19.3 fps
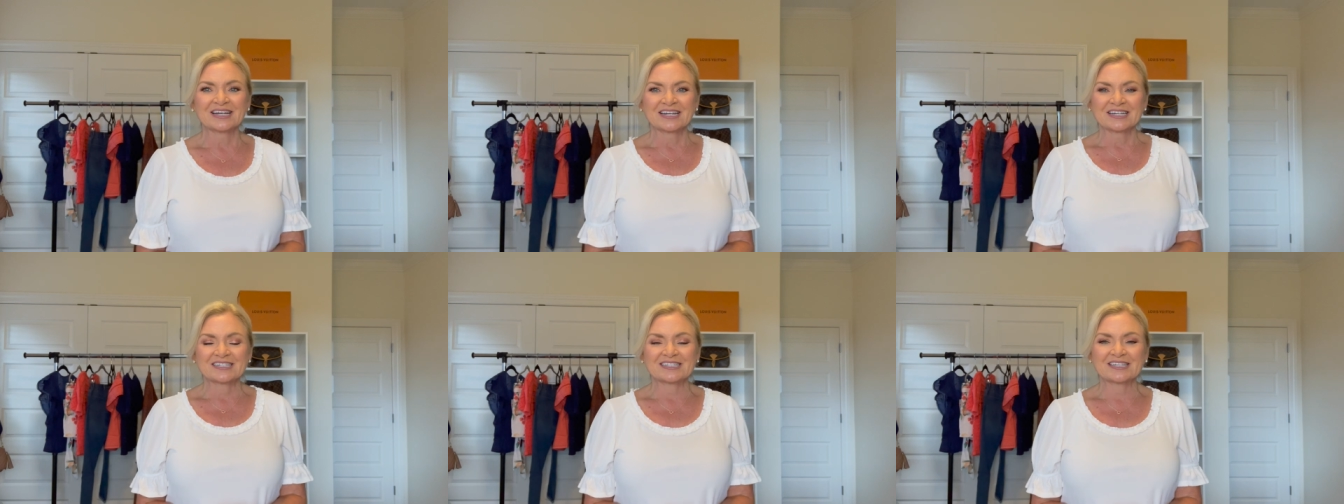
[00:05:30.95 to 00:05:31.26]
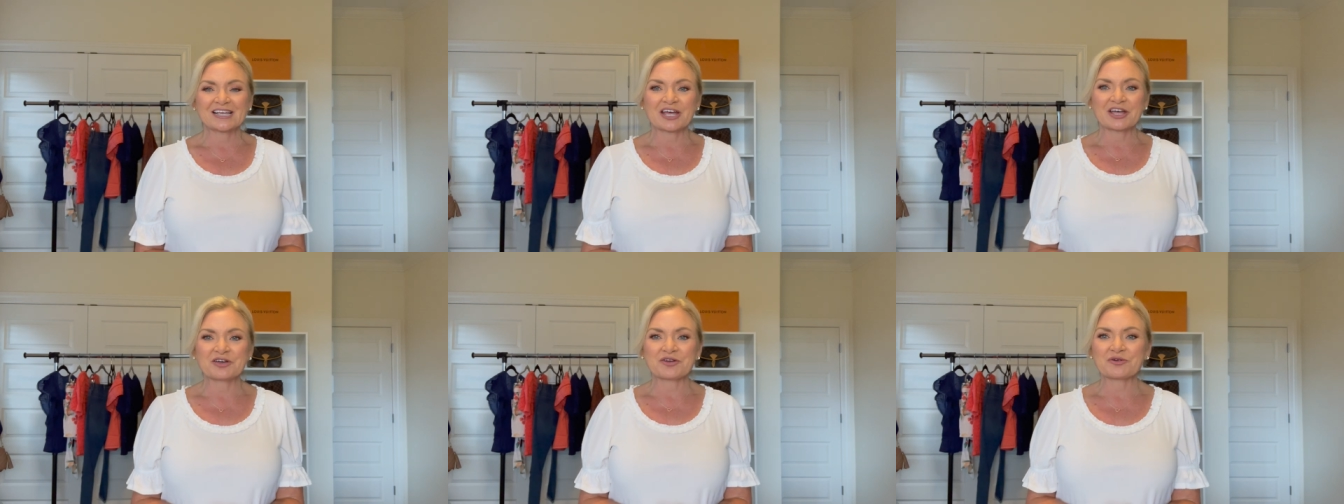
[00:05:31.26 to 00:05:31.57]

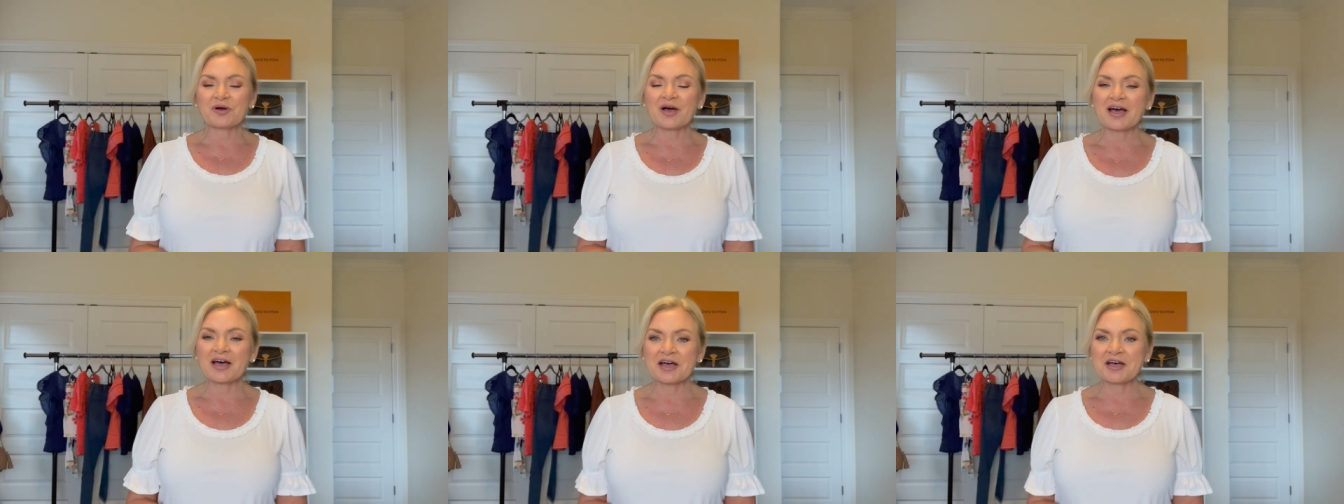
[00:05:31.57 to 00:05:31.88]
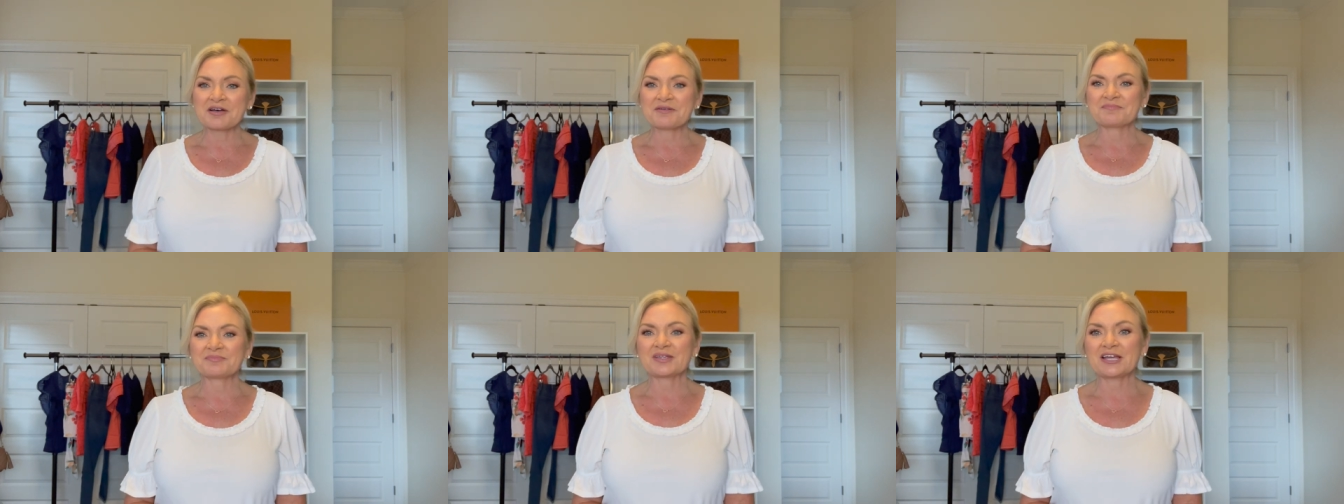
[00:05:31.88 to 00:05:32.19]
So
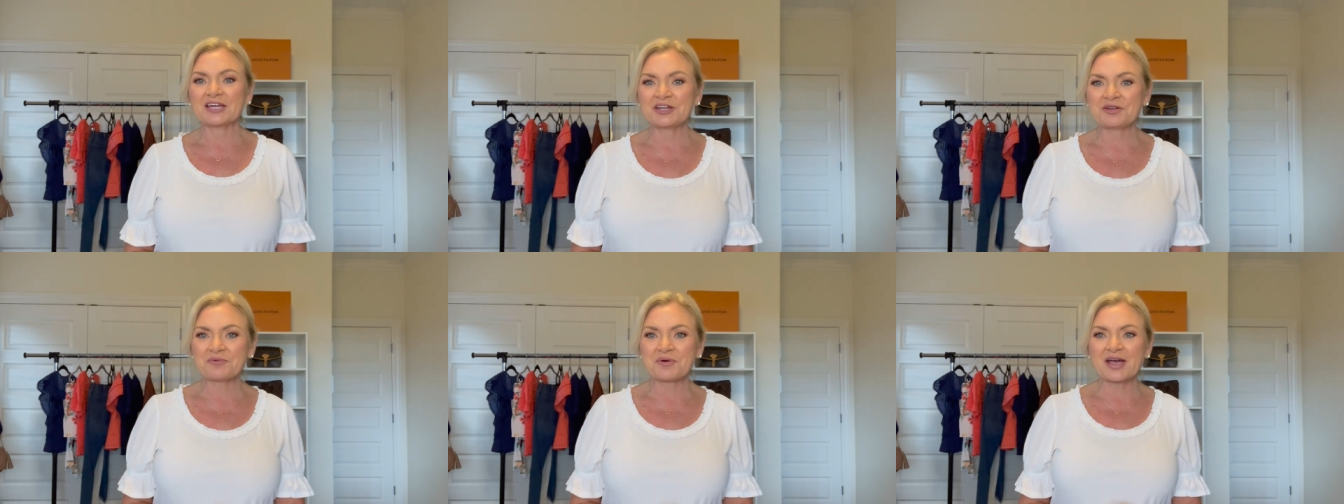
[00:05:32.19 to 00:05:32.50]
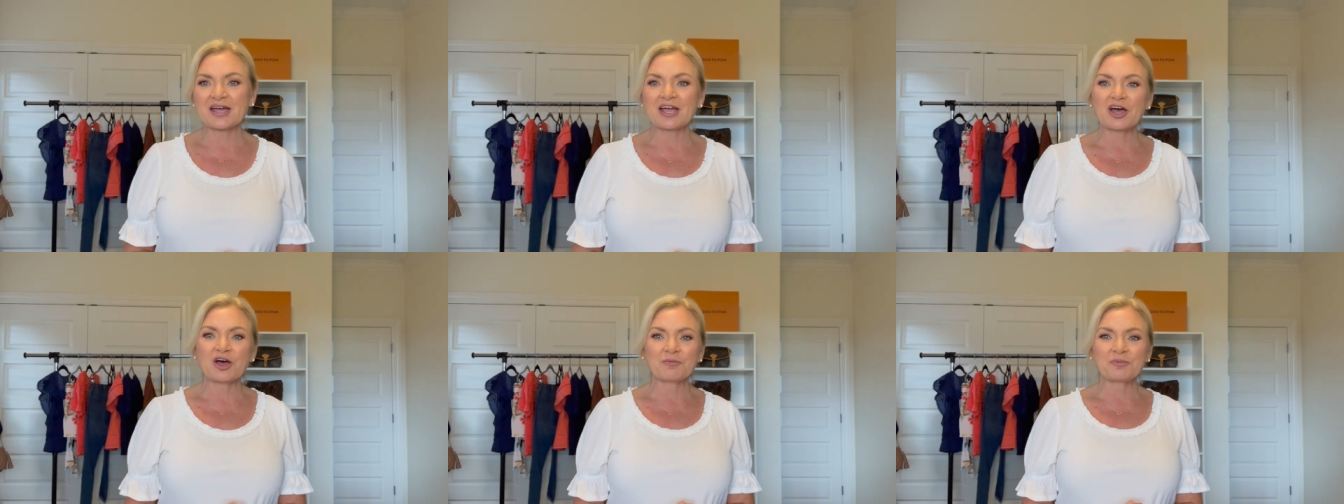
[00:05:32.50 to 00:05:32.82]
um,
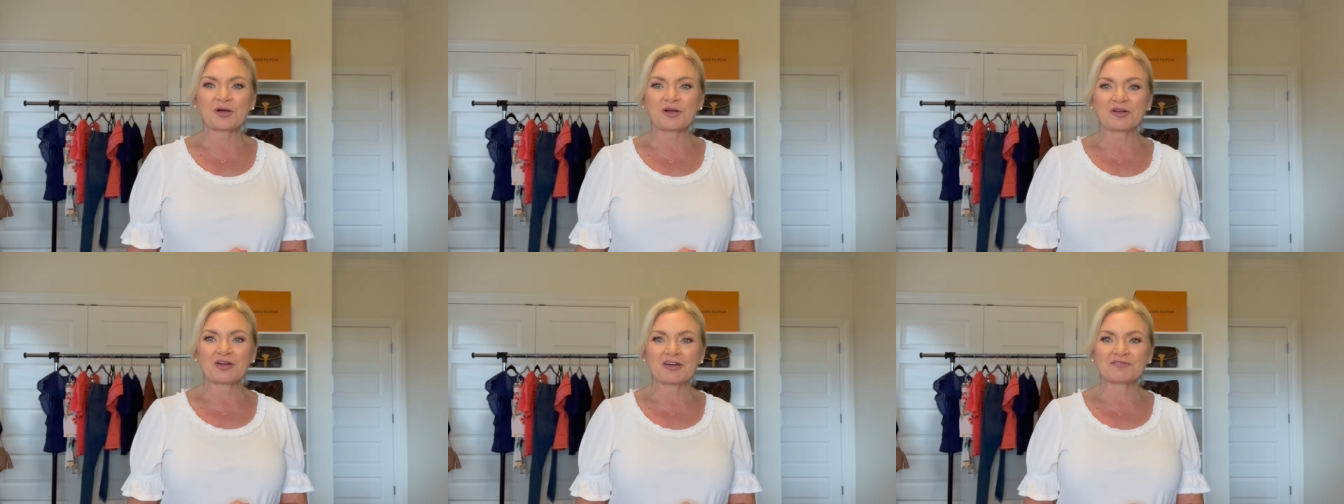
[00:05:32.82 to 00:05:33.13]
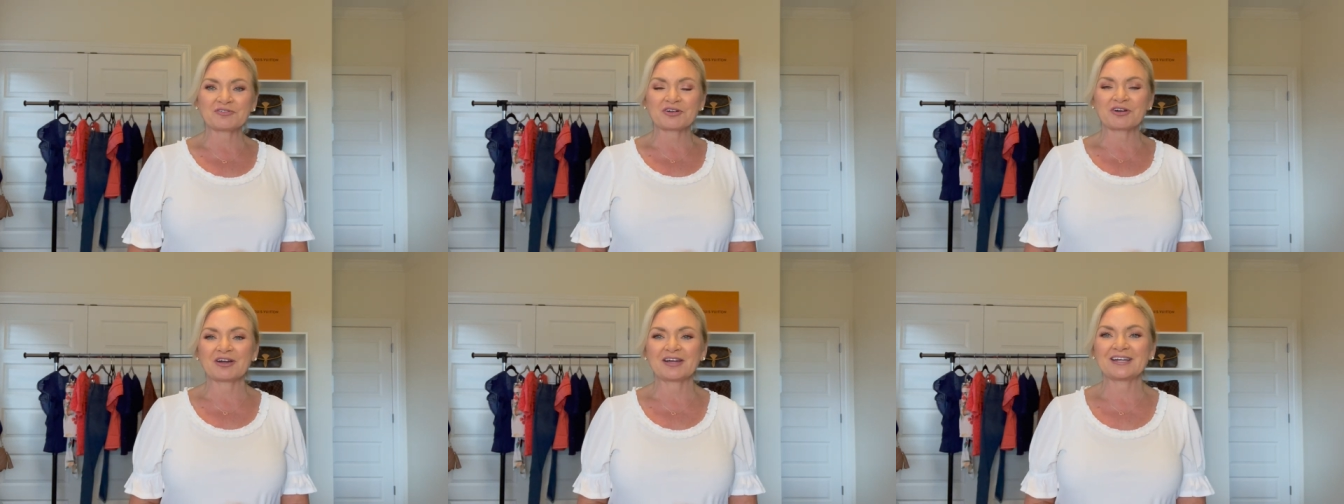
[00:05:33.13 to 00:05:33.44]
anyway, I hope y'all are
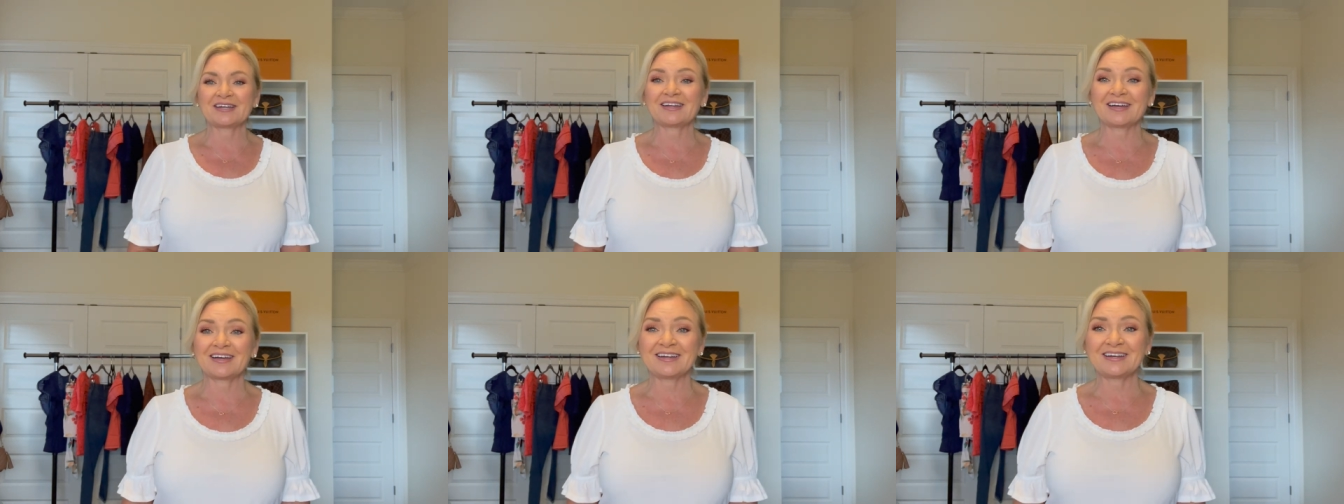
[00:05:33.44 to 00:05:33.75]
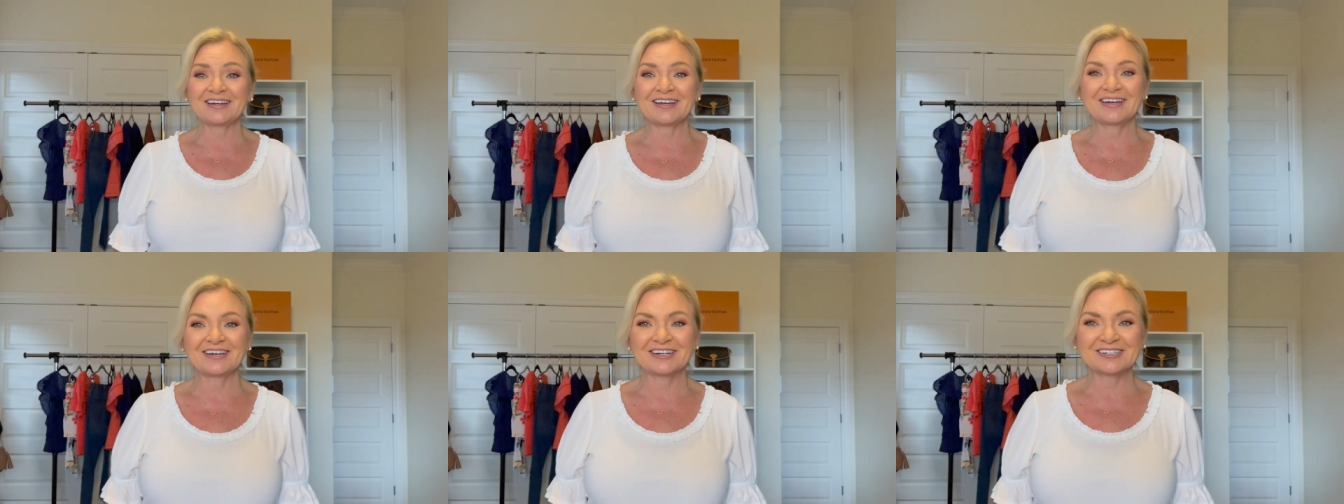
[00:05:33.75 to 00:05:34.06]
having a great
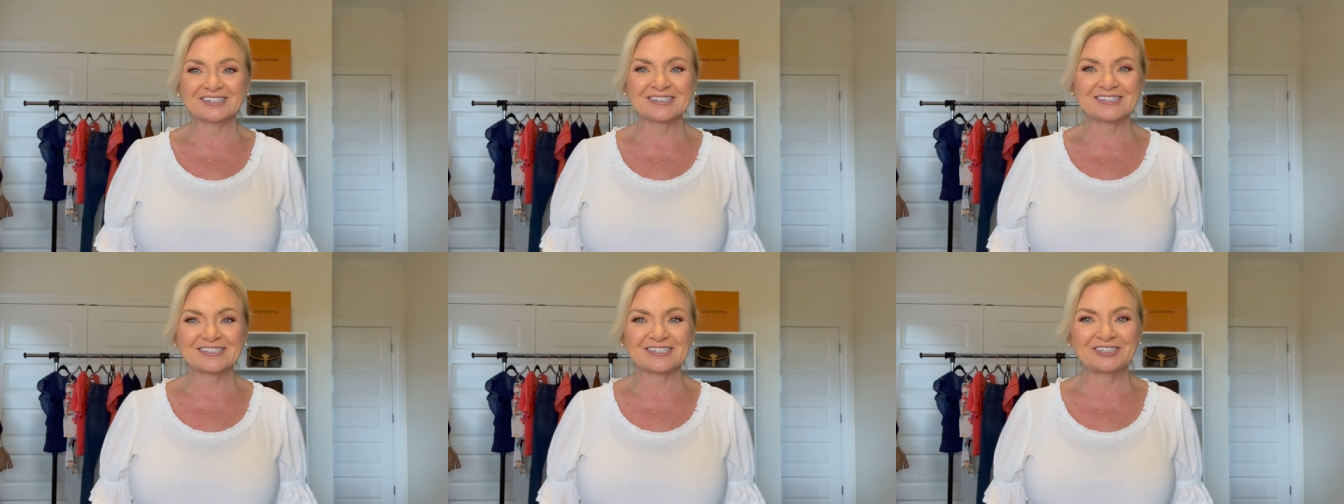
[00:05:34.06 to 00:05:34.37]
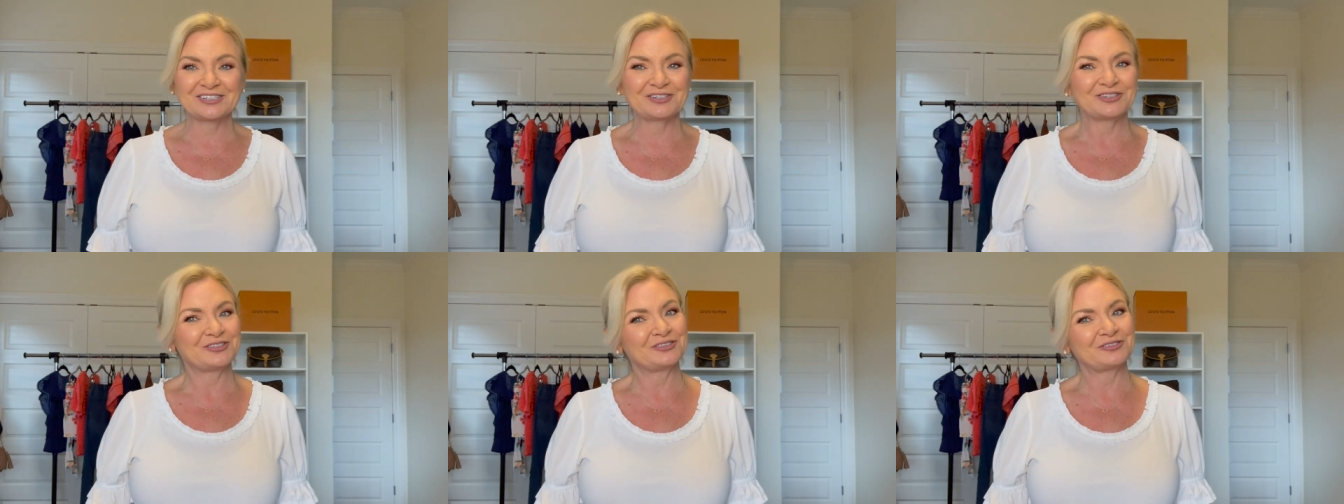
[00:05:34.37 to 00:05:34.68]
day and I'll see
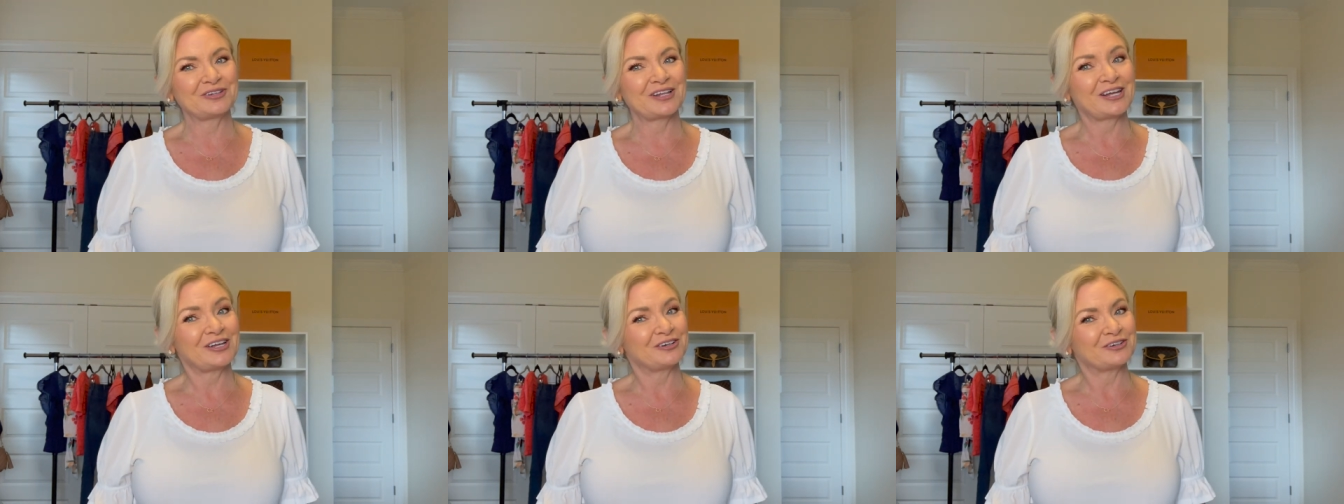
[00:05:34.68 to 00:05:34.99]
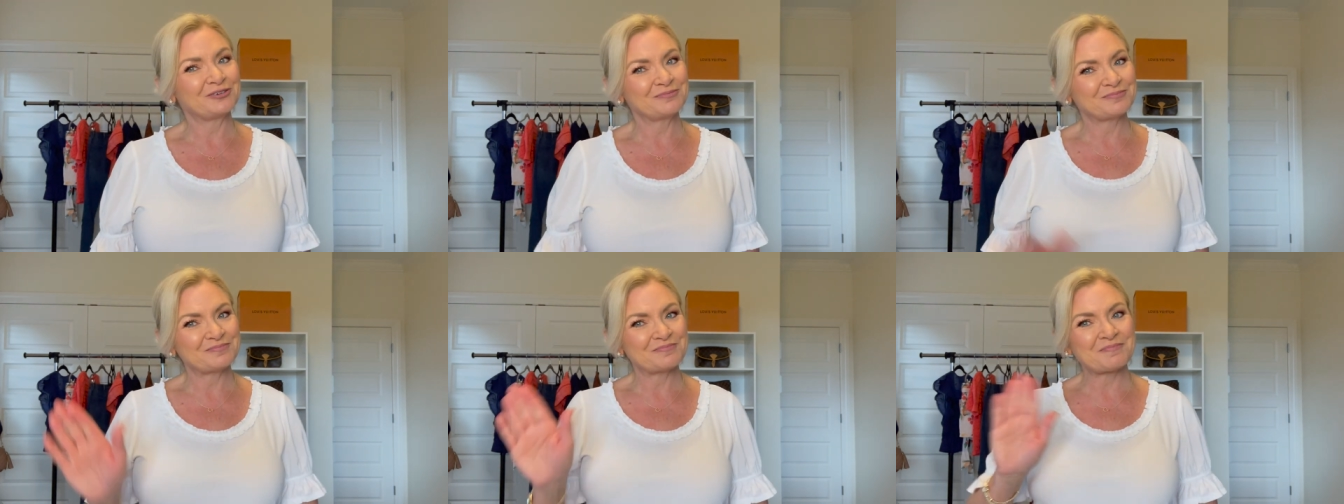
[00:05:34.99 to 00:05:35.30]
you
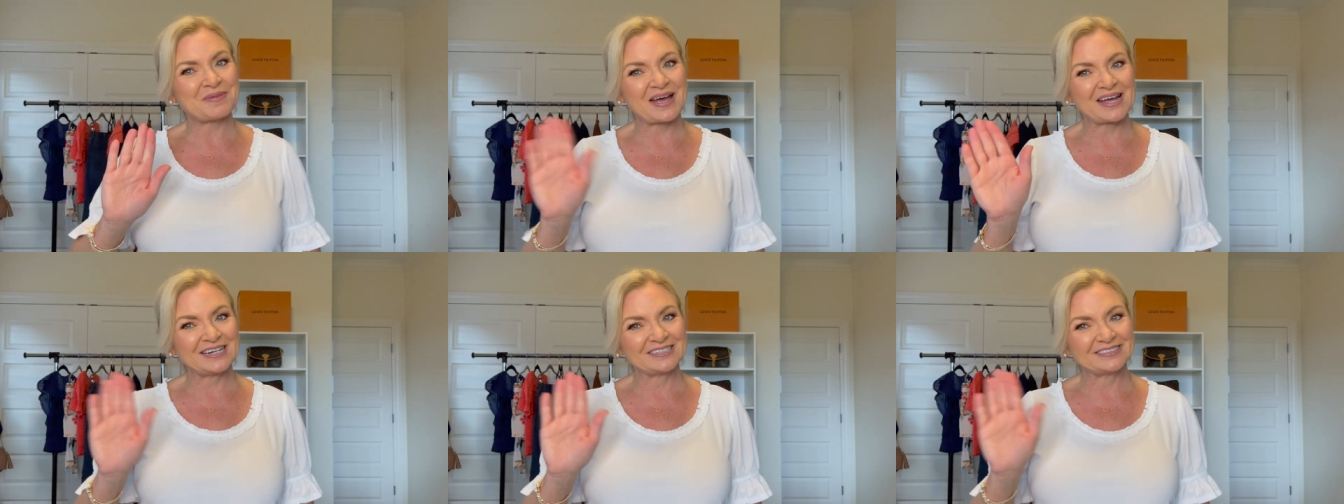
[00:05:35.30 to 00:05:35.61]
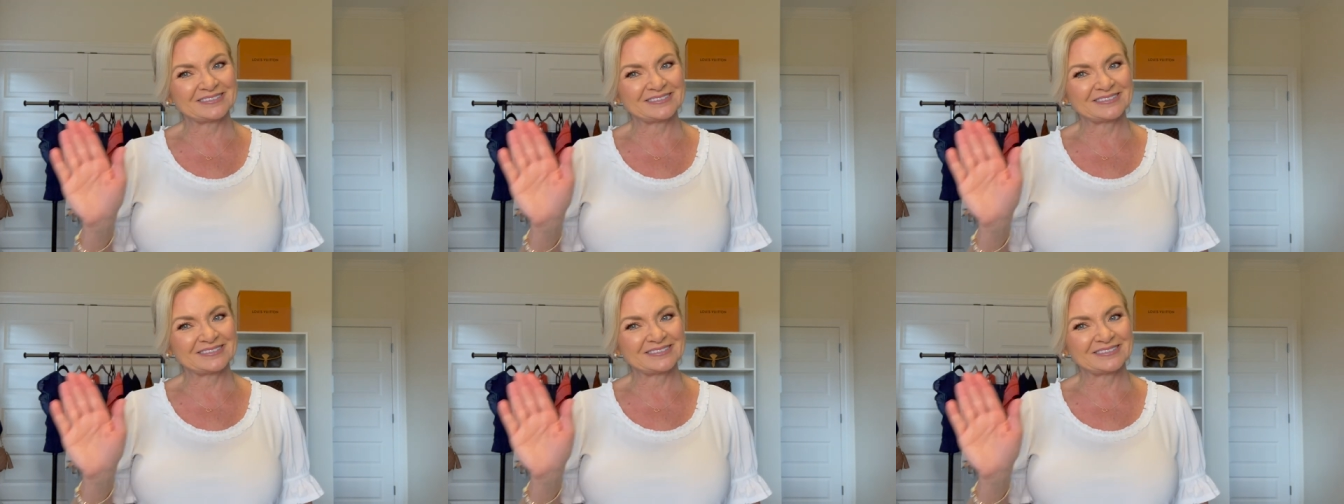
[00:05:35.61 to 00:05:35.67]
later. Bye.